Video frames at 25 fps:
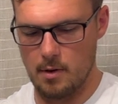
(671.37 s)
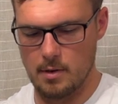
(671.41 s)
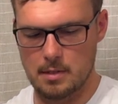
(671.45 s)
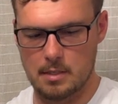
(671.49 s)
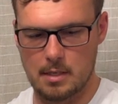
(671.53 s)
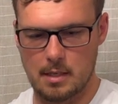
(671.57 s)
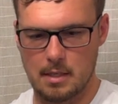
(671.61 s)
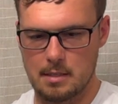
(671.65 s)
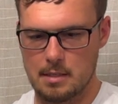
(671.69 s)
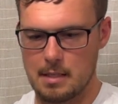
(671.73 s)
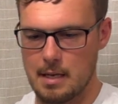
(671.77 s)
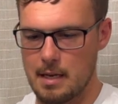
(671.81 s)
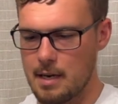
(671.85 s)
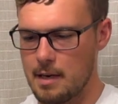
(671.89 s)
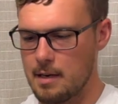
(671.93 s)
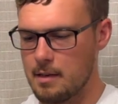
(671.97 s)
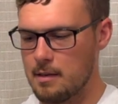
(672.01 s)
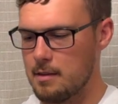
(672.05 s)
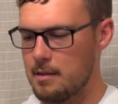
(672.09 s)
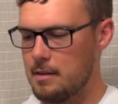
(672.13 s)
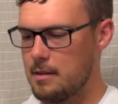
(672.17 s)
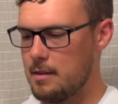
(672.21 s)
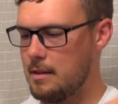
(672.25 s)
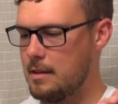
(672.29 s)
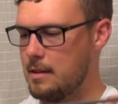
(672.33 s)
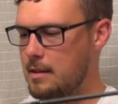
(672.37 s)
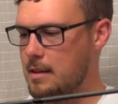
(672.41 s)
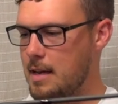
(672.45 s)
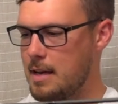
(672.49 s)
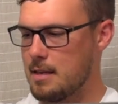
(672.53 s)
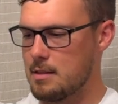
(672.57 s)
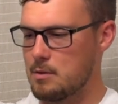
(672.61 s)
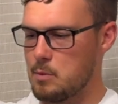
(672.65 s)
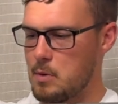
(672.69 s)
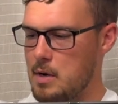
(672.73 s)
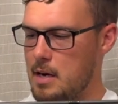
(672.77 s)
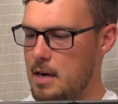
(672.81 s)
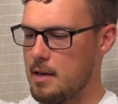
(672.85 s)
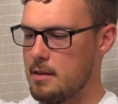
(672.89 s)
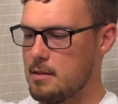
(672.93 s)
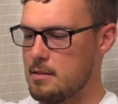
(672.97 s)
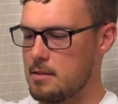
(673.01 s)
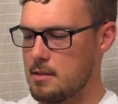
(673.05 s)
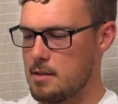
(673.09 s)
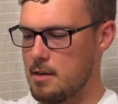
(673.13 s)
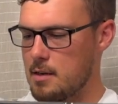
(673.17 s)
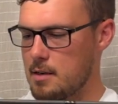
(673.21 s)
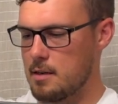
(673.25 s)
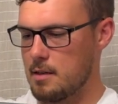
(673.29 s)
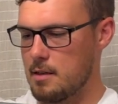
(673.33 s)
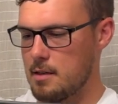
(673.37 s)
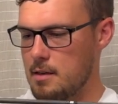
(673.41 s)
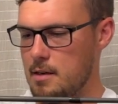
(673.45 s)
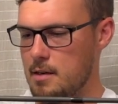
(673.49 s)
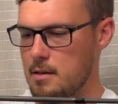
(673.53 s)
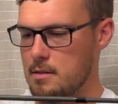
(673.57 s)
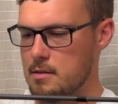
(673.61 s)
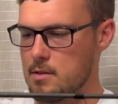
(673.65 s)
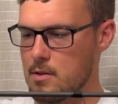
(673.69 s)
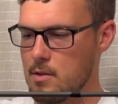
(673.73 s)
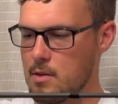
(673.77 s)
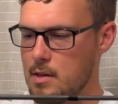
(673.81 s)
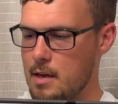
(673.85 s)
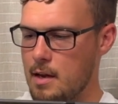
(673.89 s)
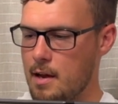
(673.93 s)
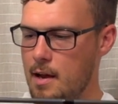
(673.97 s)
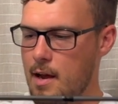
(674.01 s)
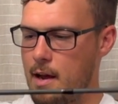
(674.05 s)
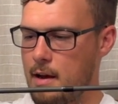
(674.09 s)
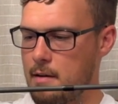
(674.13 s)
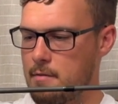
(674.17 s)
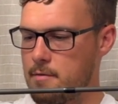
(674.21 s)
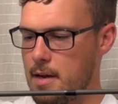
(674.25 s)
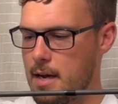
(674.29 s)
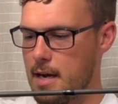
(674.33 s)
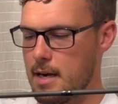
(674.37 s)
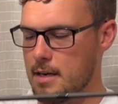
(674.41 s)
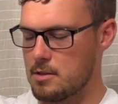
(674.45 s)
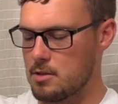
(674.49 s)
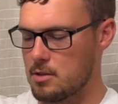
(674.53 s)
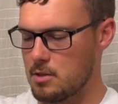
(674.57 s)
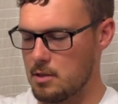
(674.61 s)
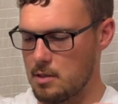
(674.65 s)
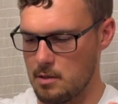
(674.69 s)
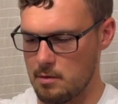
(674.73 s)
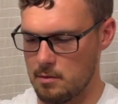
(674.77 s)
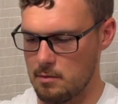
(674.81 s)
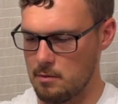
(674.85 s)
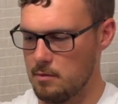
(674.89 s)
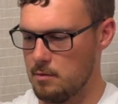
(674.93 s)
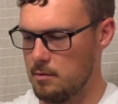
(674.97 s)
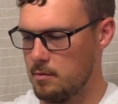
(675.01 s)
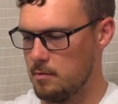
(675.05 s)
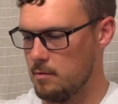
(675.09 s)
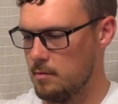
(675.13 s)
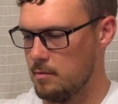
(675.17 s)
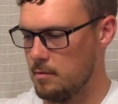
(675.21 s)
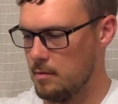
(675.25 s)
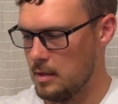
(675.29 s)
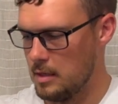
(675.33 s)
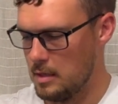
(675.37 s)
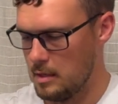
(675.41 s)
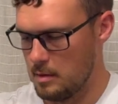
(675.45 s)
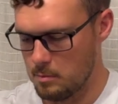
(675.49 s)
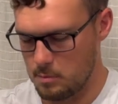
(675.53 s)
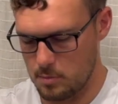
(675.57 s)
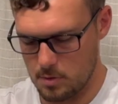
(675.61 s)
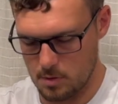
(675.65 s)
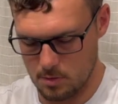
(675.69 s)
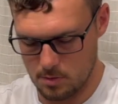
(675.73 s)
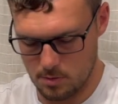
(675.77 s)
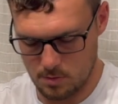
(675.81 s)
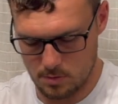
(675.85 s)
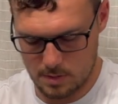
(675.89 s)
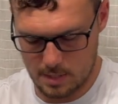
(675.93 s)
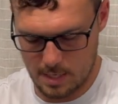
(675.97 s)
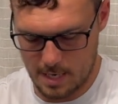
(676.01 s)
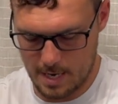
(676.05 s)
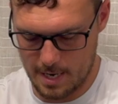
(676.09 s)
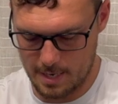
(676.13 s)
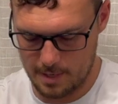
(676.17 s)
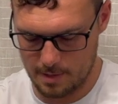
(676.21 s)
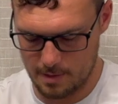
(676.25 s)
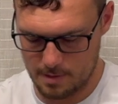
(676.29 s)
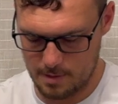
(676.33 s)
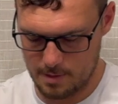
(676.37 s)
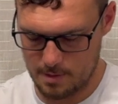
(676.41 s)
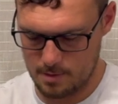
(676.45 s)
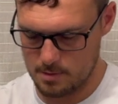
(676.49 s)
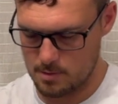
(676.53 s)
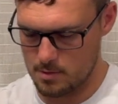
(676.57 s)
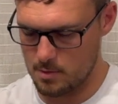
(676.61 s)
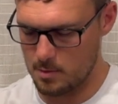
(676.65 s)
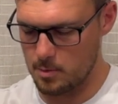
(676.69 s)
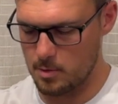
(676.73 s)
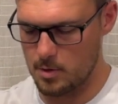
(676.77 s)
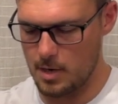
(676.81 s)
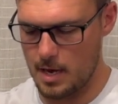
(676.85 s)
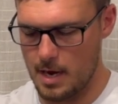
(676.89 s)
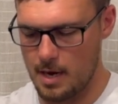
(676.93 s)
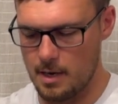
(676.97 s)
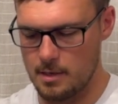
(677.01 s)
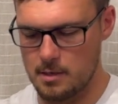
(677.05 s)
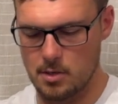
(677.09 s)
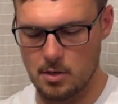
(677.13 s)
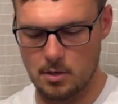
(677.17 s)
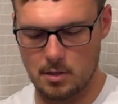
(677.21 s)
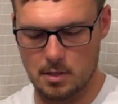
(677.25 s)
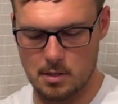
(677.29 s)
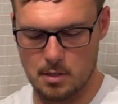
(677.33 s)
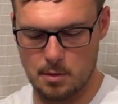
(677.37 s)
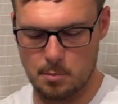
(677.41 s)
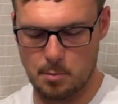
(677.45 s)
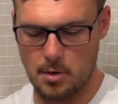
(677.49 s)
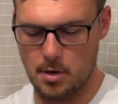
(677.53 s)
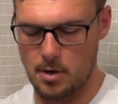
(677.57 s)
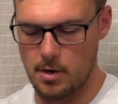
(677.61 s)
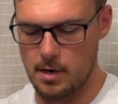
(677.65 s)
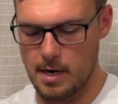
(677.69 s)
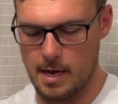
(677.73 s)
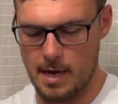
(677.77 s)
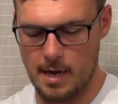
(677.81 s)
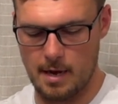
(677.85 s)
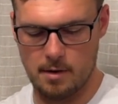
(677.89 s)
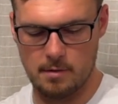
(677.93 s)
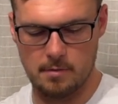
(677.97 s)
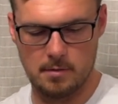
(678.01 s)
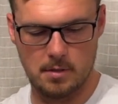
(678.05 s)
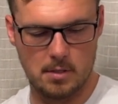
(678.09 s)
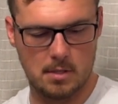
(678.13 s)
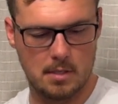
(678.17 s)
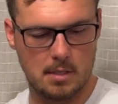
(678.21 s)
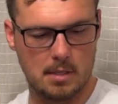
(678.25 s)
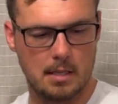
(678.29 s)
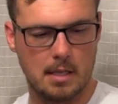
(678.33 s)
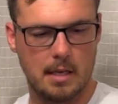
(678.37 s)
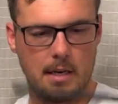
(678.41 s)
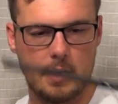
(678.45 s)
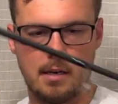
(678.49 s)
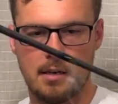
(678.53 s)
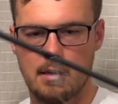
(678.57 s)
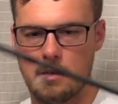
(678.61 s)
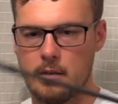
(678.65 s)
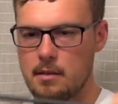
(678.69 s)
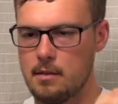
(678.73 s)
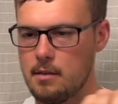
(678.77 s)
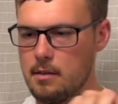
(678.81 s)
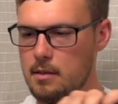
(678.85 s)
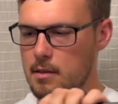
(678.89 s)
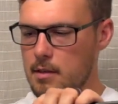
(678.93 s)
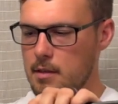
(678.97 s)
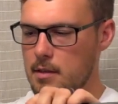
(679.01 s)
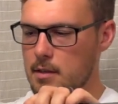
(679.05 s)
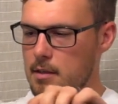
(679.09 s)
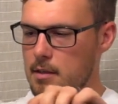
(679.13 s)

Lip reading: Oh, it's because that's why it's stuck in there. So they have actually put a little tag in there. So I'm glad I took this apart now versus later.